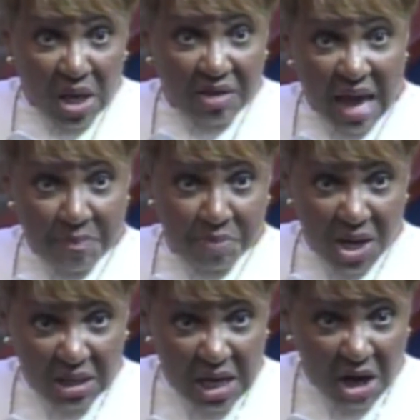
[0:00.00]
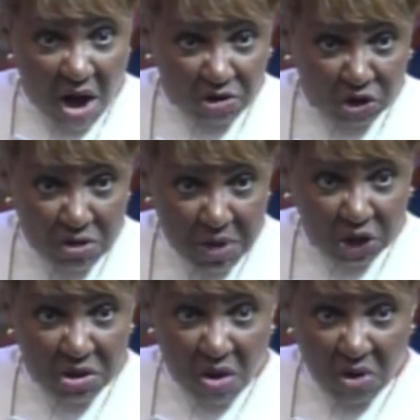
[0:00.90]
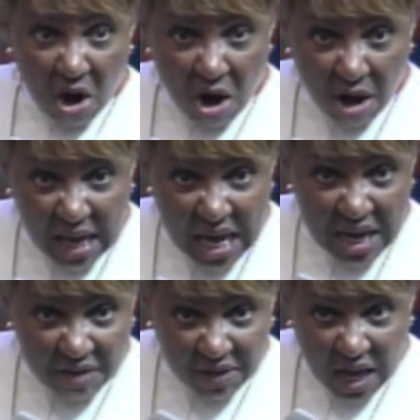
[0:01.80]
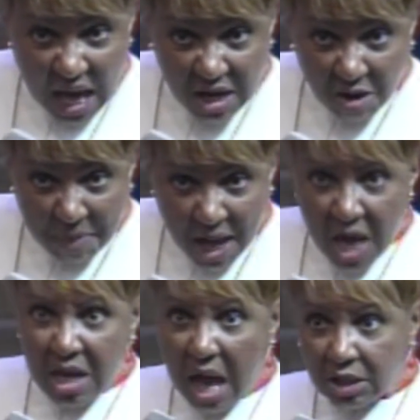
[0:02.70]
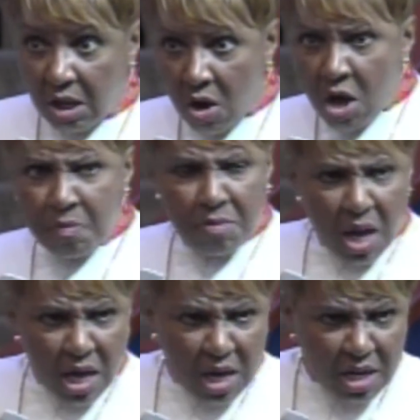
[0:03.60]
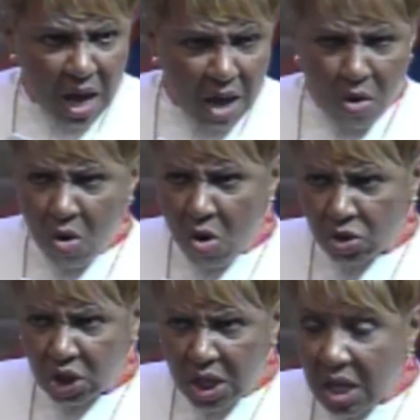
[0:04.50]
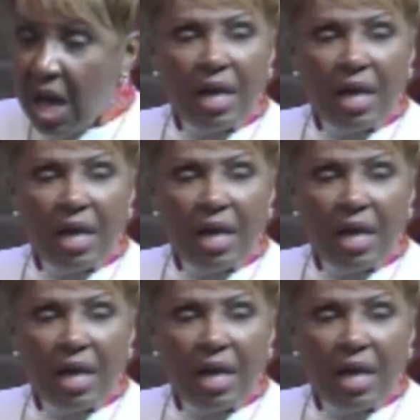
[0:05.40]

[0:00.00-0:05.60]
that building costs too much. You know, God ain't never gave nobody. That's $1 million. Oh, Jesus.